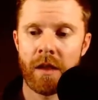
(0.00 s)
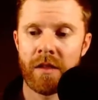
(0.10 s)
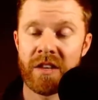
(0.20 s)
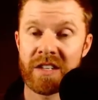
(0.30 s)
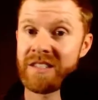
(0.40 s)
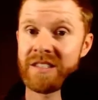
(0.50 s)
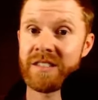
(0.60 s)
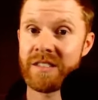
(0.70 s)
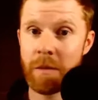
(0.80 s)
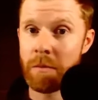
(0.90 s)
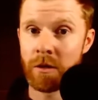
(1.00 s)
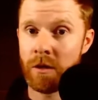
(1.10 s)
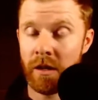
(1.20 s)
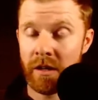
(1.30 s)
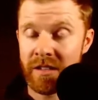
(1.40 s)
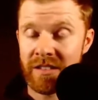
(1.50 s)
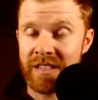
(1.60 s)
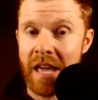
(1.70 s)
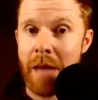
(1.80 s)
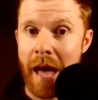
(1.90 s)
the
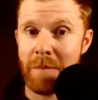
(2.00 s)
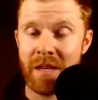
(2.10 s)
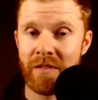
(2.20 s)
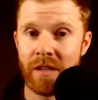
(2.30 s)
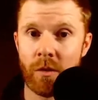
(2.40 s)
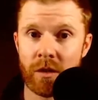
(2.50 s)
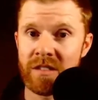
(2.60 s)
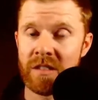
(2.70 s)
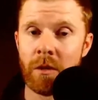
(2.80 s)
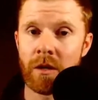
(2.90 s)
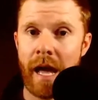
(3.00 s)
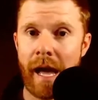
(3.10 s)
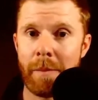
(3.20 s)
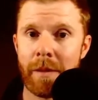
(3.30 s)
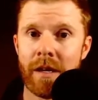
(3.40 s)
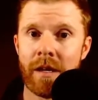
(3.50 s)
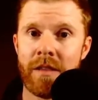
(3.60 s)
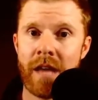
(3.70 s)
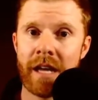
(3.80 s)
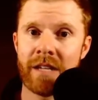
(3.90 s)
same app even, or a similar app
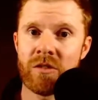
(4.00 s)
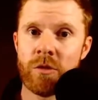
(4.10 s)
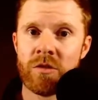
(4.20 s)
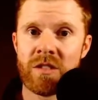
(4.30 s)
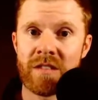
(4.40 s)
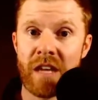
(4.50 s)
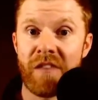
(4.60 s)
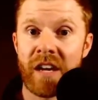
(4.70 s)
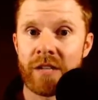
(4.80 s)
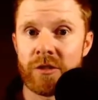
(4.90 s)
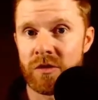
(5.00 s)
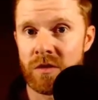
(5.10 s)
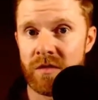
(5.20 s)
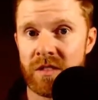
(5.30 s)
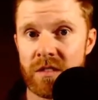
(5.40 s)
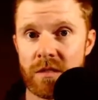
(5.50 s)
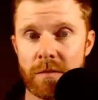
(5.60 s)
that is used in, say, financial services.